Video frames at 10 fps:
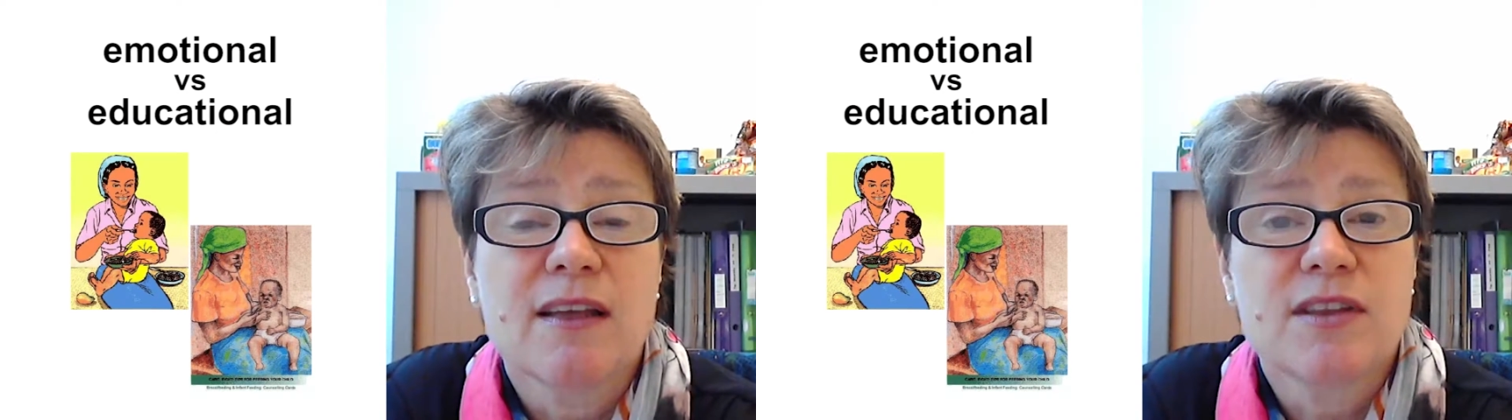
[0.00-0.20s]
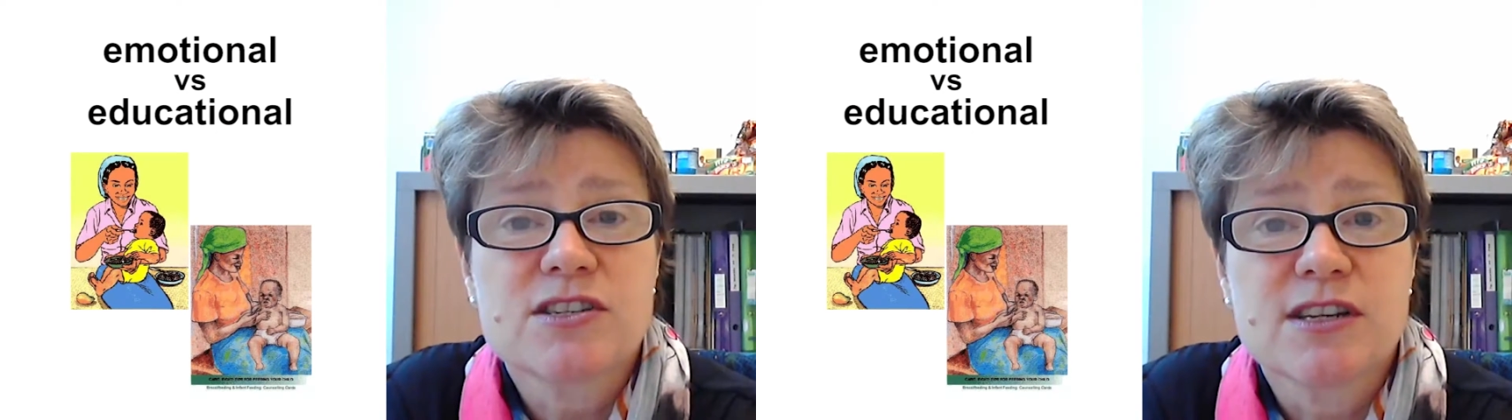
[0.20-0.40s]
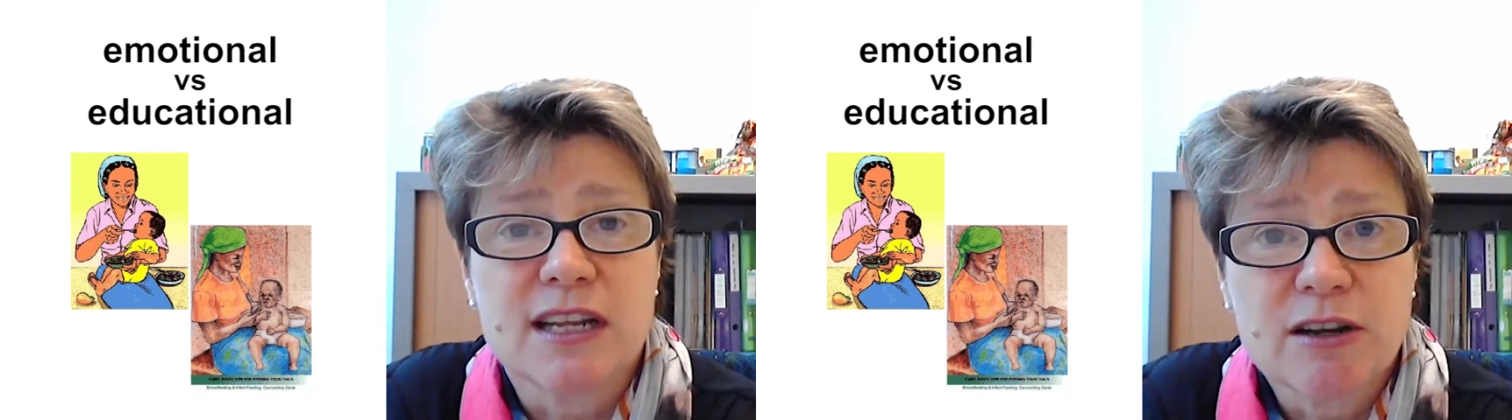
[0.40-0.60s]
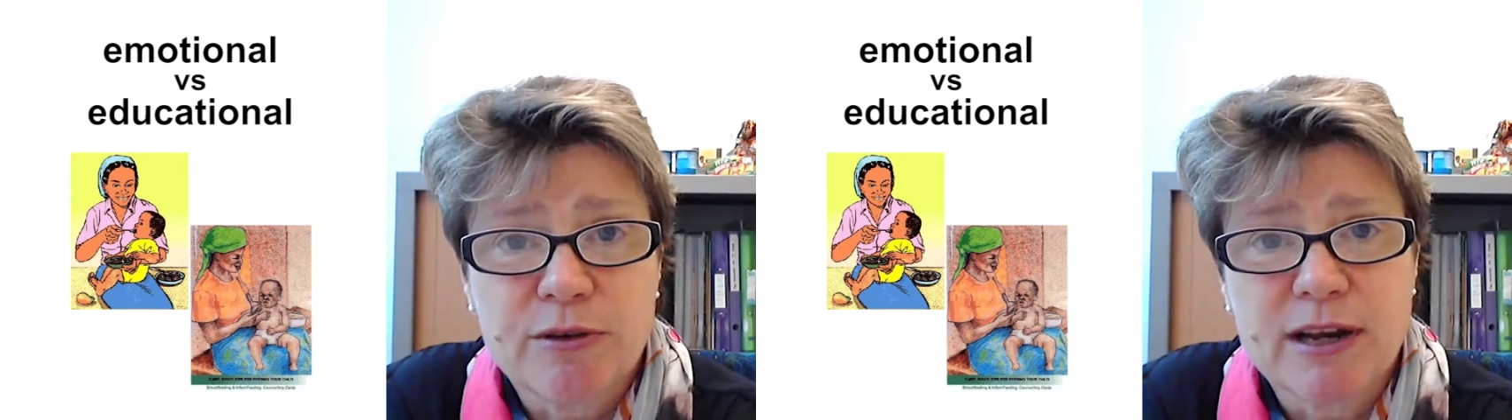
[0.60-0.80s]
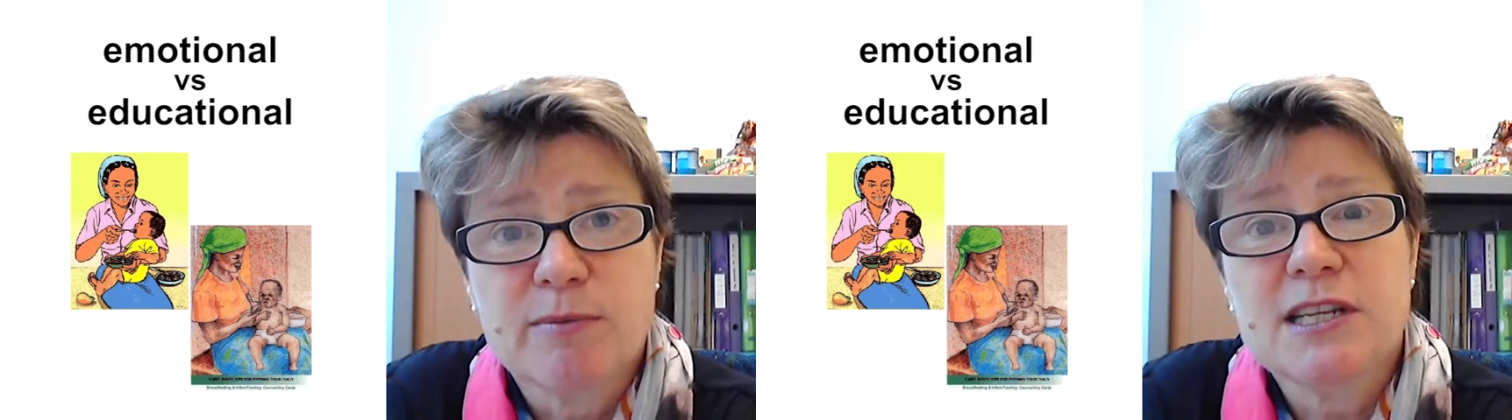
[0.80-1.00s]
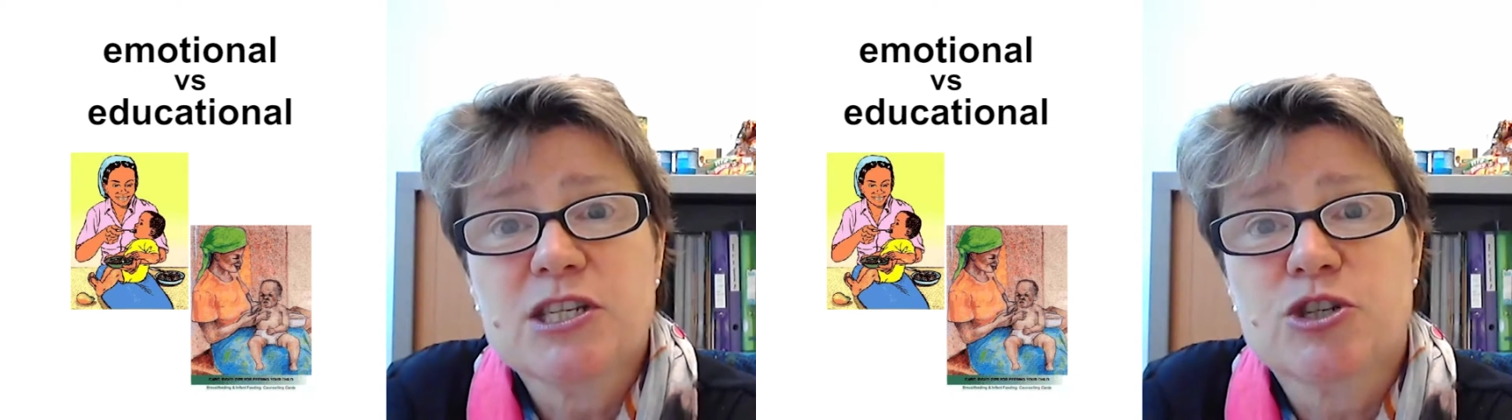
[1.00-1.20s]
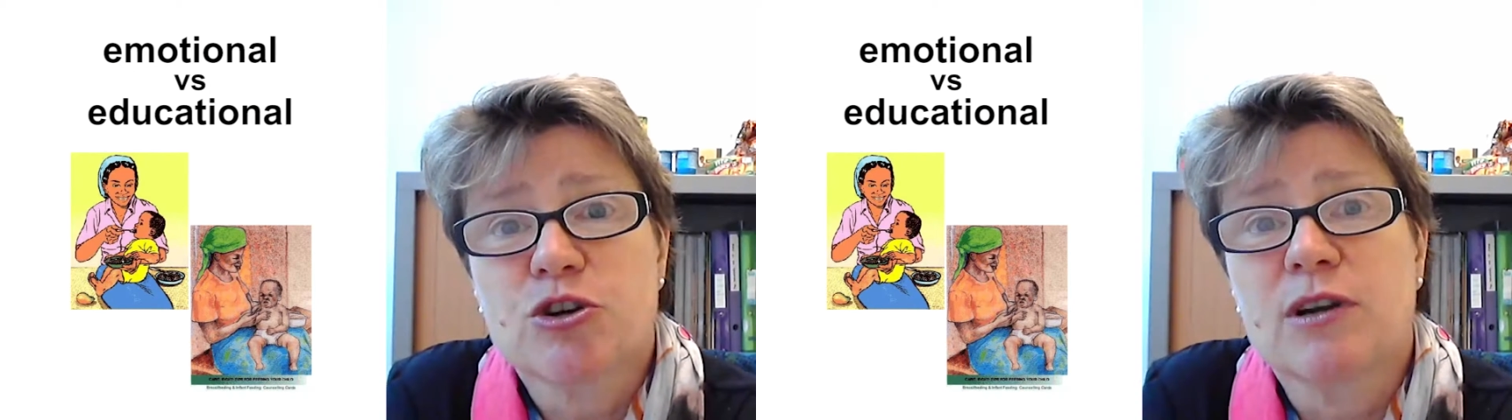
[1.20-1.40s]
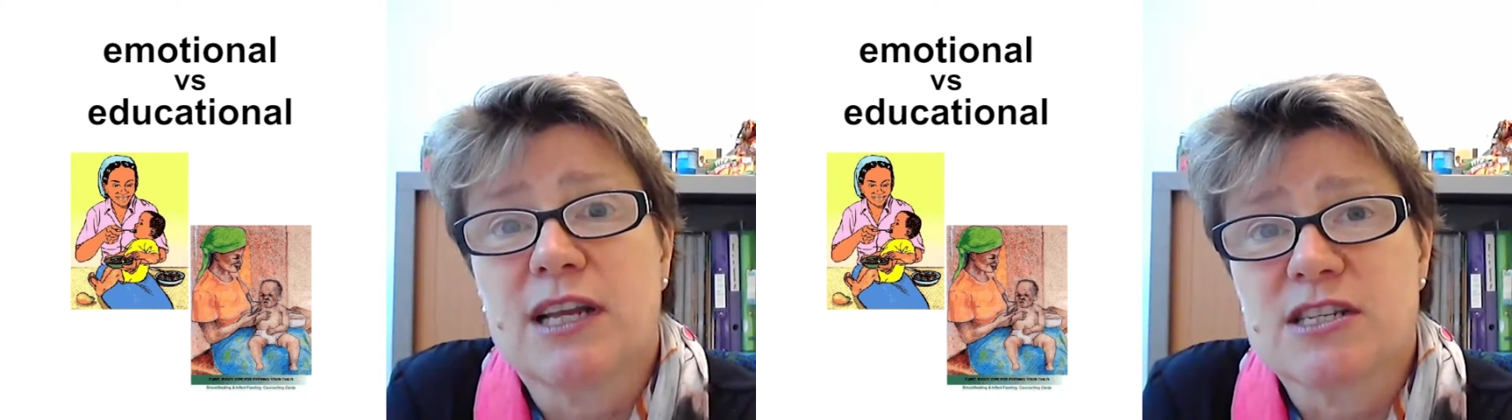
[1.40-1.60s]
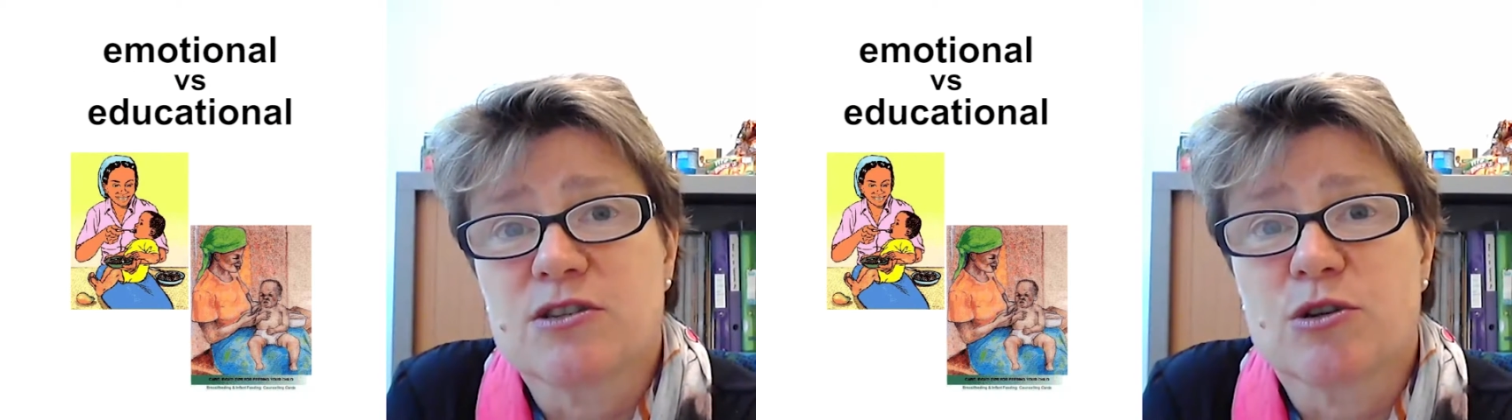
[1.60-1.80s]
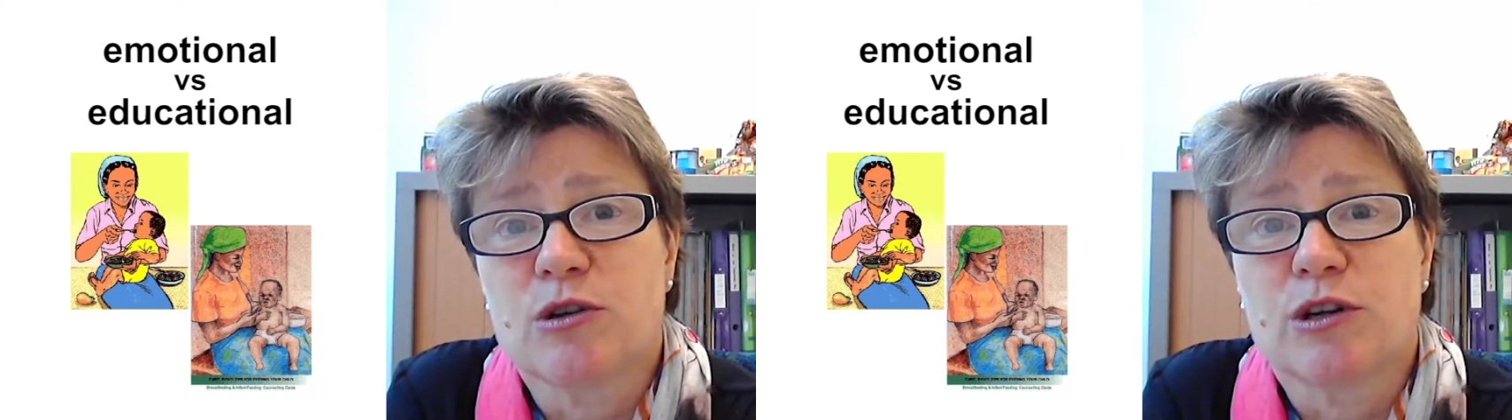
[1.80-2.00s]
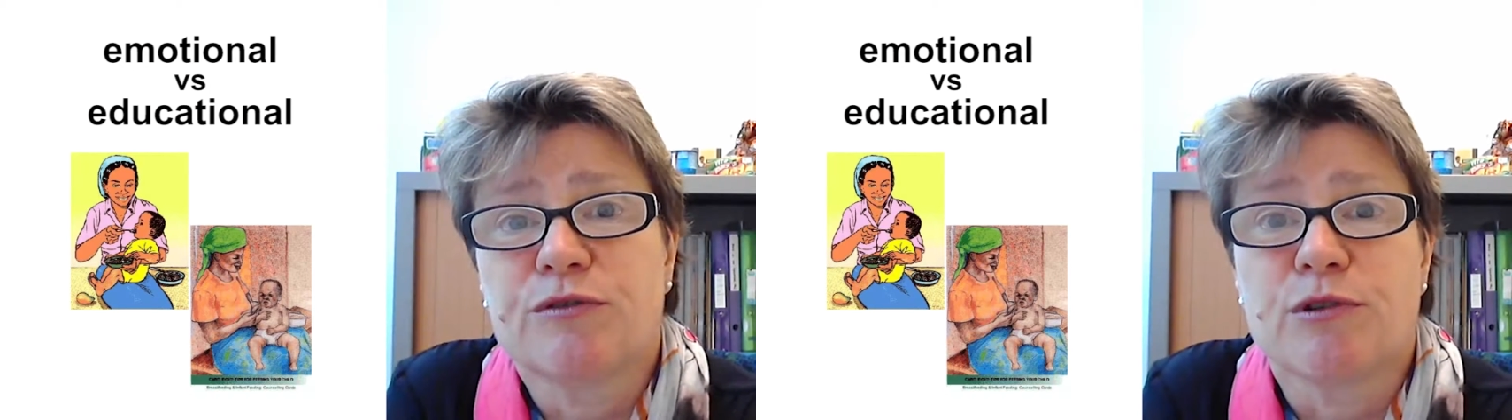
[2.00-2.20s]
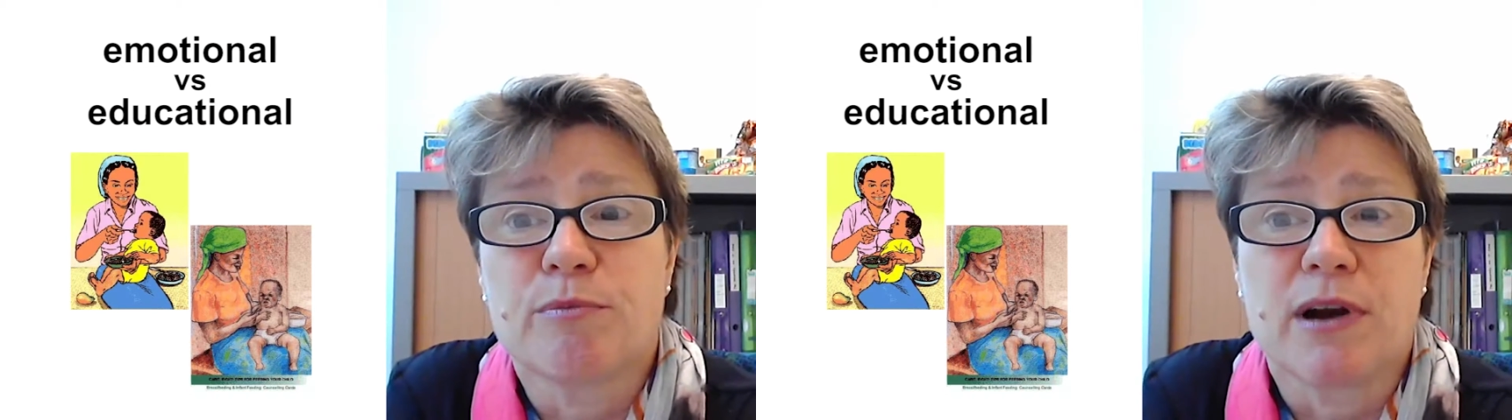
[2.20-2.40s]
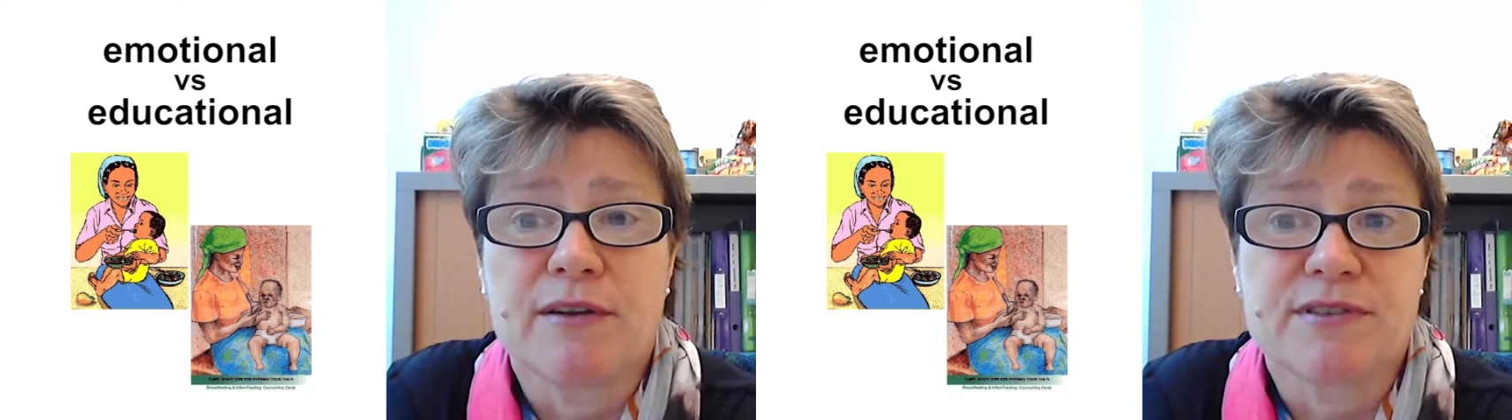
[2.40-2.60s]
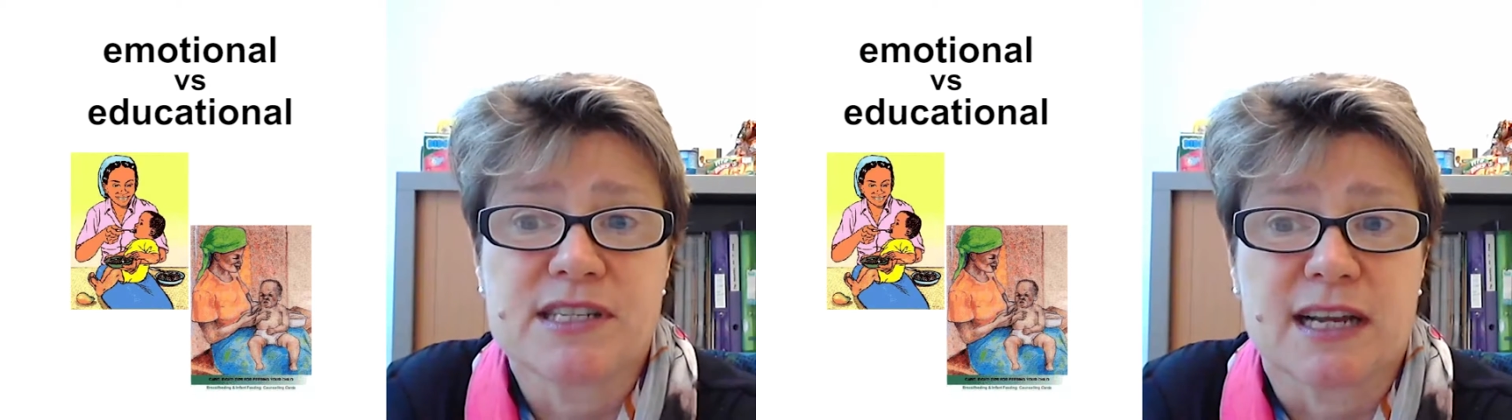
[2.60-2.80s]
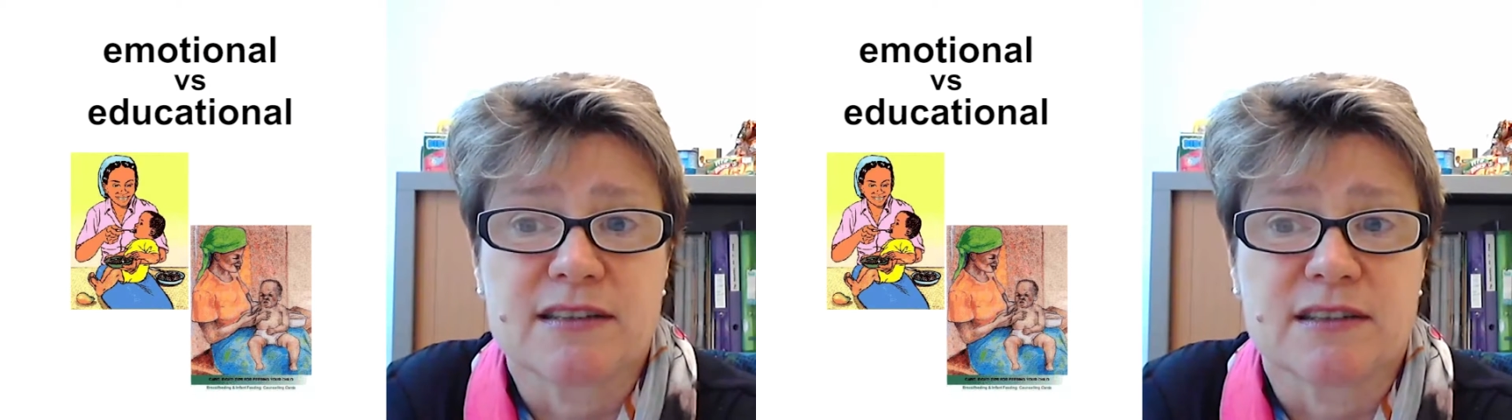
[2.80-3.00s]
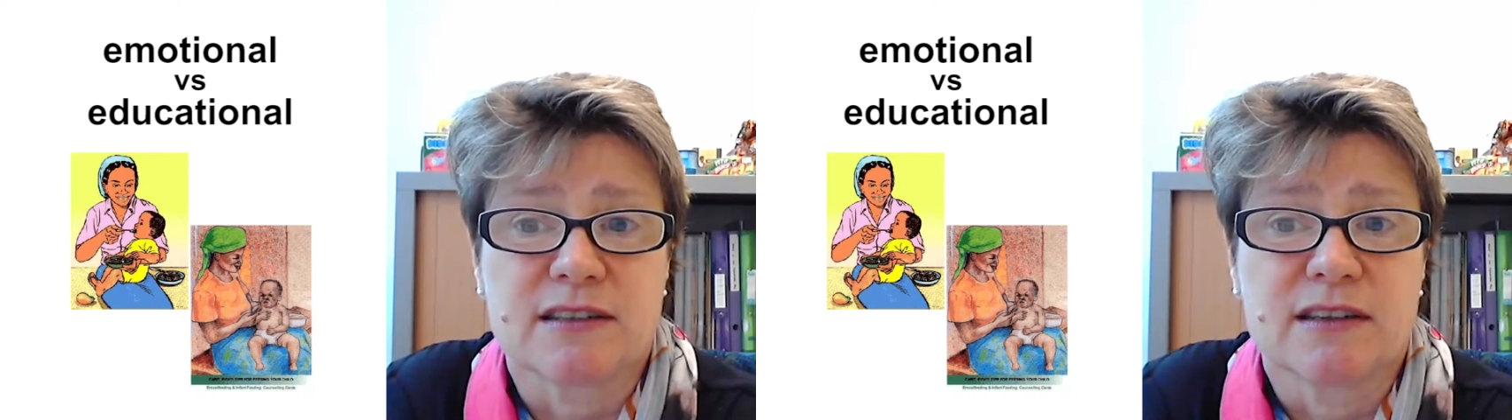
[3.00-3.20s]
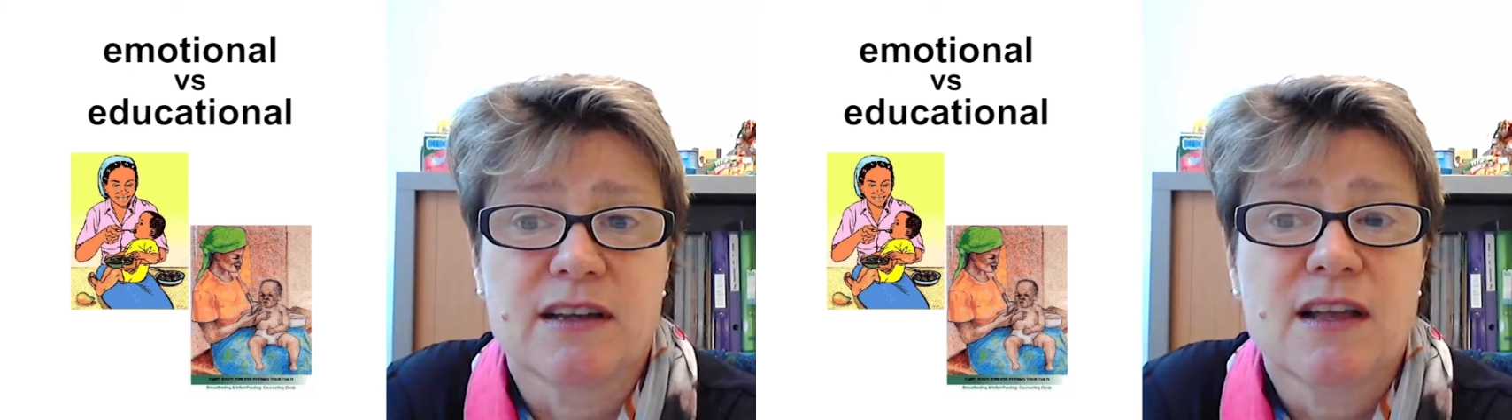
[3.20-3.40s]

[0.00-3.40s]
There's an incredibly strong lesson to learn from private sector.